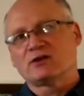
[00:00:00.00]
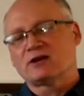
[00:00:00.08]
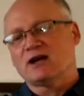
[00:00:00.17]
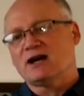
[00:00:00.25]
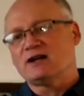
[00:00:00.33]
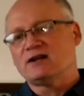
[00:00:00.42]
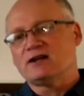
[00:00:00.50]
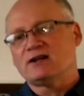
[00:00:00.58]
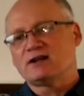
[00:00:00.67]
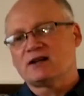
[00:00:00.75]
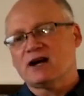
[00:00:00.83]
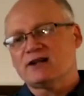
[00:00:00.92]
God,
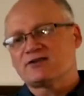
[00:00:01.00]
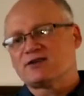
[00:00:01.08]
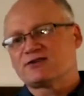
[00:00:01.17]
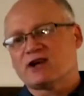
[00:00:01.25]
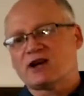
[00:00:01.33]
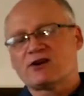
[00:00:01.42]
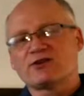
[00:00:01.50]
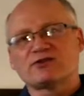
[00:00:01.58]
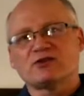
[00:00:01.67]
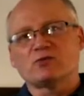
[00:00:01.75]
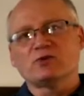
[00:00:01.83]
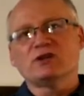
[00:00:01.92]
God's desire
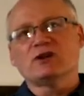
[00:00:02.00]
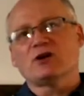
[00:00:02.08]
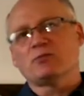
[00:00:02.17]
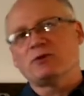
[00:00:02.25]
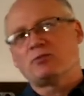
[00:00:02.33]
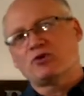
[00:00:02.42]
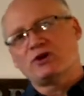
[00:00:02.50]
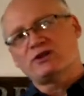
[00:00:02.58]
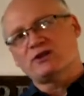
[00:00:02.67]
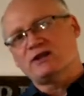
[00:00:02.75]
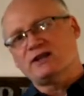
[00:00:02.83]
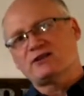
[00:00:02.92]
is that we uh, be
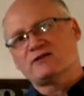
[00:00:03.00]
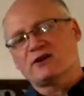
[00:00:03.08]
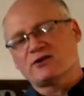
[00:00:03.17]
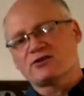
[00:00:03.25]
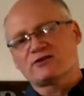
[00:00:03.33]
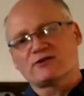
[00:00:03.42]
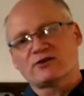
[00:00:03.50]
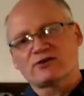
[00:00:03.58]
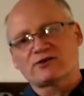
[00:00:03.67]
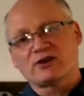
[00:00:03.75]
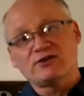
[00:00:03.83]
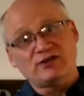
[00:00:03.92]
putting the needs of others
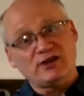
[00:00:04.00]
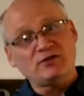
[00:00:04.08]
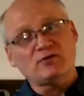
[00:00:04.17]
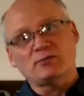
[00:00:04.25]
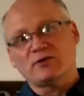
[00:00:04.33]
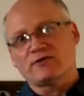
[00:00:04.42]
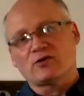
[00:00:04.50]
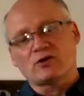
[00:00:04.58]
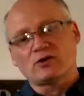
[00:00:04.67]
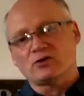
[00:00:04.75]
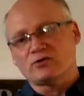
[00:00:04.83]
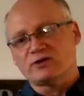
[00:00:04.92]
first, continually
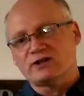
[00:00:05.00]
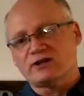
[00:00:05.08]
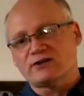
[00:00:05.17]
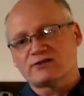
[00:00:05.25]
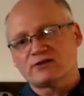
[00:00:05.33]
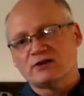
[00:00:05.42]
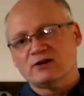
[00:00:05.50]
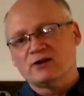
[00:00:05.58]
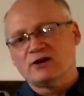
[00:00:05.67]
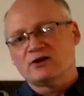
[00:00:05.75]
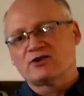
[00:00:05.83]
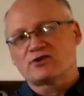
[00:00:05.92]
before our own needs,
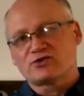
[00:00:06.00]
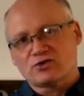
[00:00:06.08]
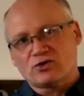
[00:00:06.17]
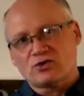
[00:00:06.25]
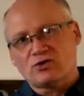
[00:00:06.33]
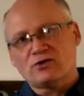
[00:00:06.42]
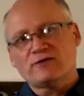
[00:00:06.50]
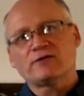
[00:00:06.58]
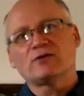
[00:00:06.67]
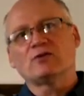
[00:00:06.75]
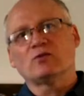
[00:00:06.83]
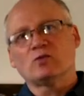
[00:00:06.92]
to
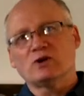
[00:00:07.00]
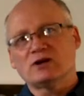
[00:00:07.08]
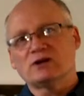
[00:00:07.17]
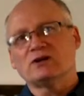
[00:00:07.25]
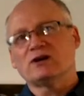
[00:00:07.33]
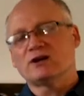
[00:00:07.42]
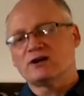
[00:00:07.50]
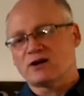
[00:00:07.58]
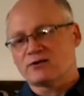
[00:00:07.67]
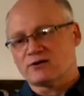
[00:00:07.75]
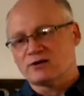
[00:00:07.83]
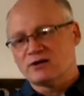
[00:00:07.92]
serve one
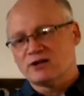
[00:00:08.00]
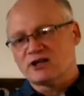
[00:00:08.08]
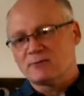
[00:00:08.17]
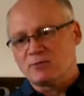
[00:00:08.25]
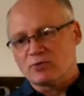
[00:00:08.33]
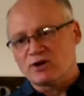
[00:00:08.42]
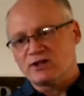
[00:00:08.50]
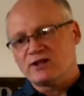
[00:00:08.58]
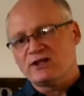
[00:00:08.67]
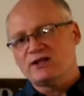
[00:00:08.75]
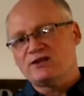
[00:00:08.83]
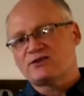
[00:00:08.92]
another, to be putting
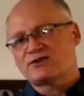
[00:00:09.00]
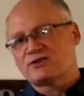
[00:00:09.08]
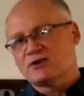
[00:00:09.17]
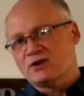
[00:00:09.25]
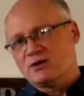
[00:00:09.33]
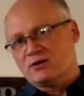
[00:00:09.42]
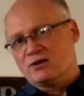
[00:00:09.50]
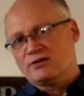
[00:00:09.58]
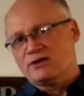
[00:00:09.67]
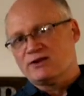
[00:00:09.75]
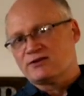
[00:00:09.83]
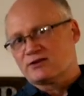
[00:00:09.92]
these,
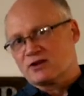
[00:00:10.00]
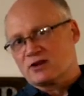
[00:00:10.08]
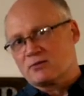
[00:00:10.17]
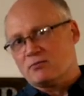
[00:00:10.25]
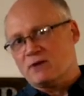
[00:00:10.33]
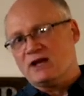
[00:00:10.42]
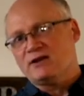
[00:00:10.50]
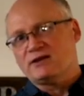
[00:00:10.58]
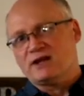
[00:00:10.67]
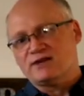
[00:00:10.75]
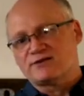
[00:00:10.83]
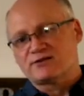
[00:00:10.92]
these
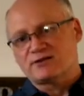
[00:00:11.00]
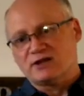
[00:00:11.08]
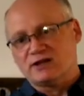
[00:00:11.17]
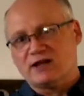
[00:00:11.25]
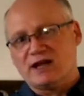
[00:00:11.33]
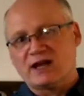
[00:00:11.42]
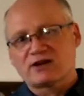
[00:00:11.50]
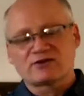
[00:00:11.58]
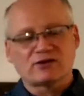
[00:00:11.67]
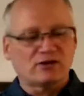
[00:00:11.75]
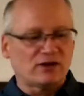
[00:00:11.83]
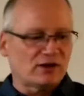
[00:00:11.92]
mandates and
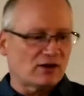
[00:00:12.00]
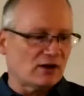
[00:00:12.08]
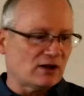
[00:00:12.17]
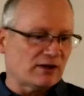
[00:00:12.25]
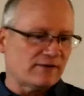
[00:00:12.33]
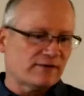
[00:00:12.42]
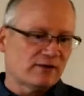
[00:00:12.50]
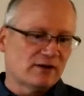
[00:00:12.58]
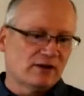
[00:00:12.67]
action in our life.